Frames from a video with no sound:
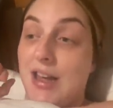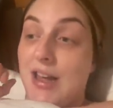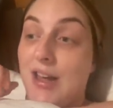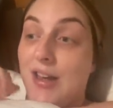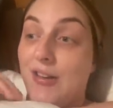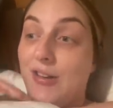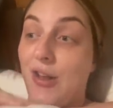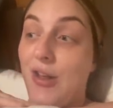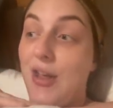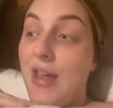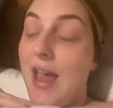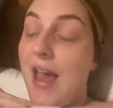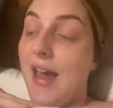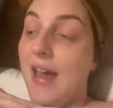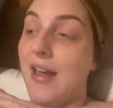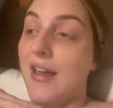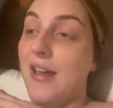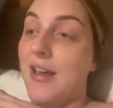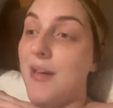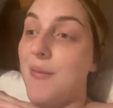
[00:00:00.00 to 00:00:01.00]
So yeah,
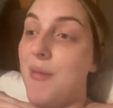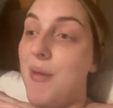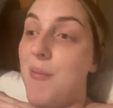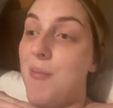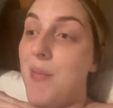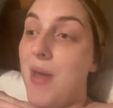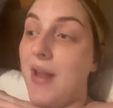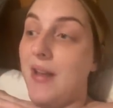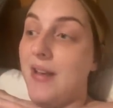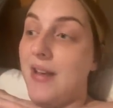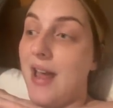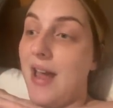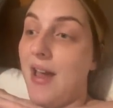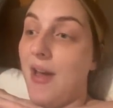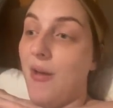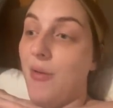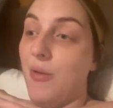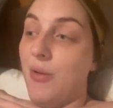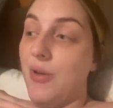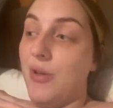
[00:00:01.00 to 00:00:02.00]
I'm in bed
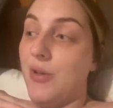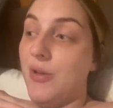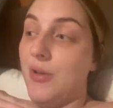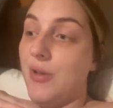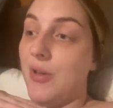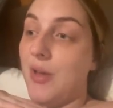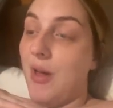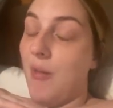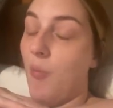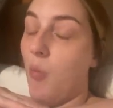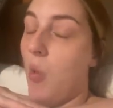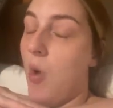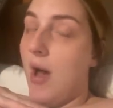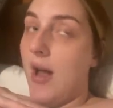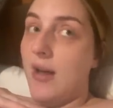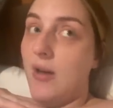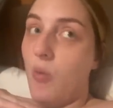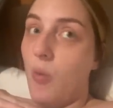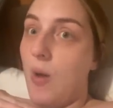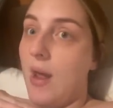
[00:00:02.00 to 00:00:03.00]
now. I'm
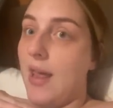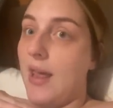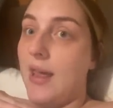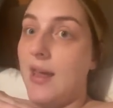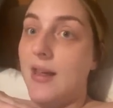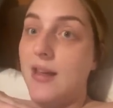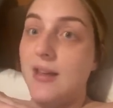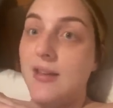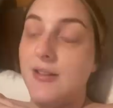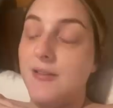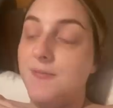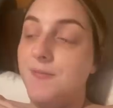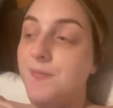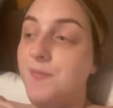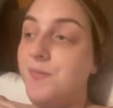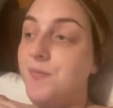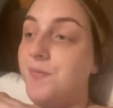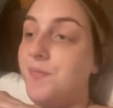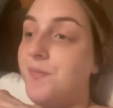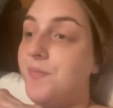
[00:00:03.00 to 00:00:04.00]
wide awake.
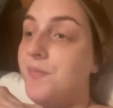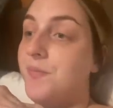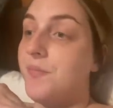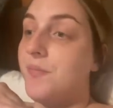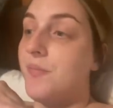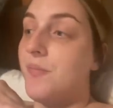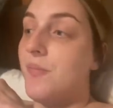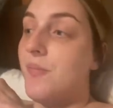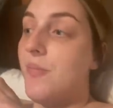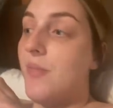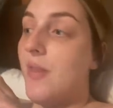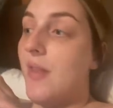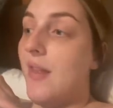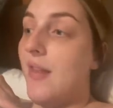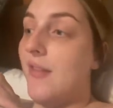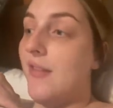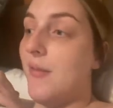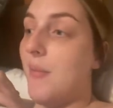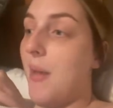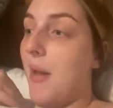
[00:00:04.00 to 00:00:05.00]

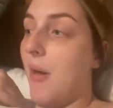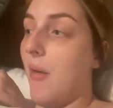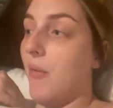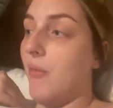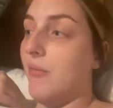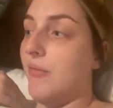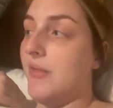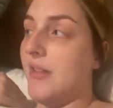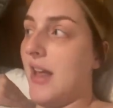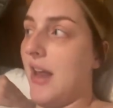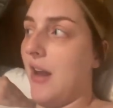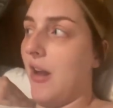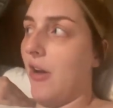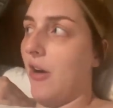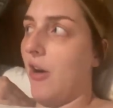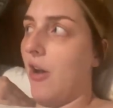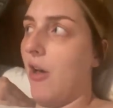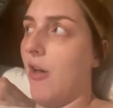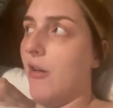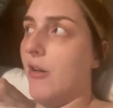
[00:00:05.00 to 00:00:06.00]
It's about 10
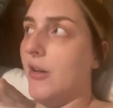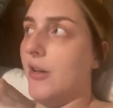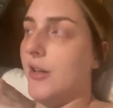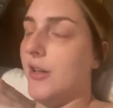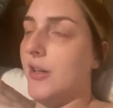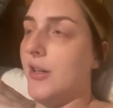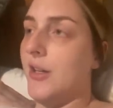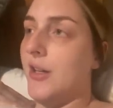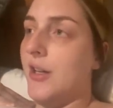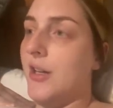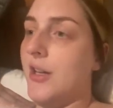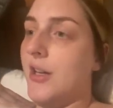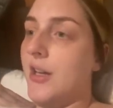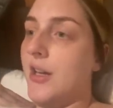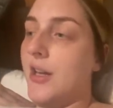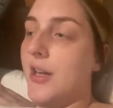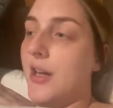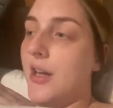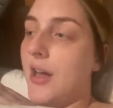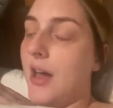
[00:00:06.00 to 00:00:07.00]
o'clock.
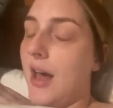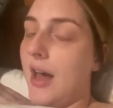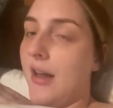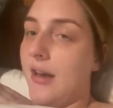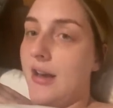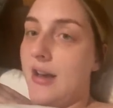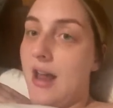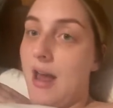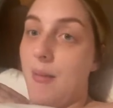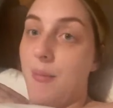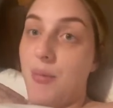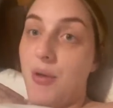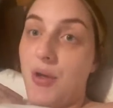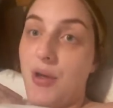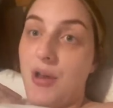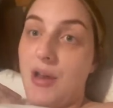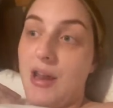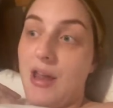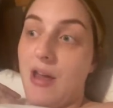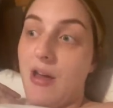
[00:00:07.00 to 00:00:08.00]
Had a nap
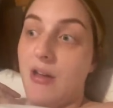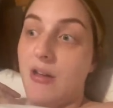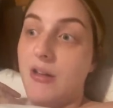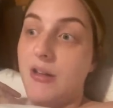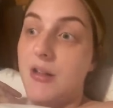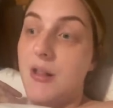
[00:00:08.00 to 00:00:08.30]
earlier.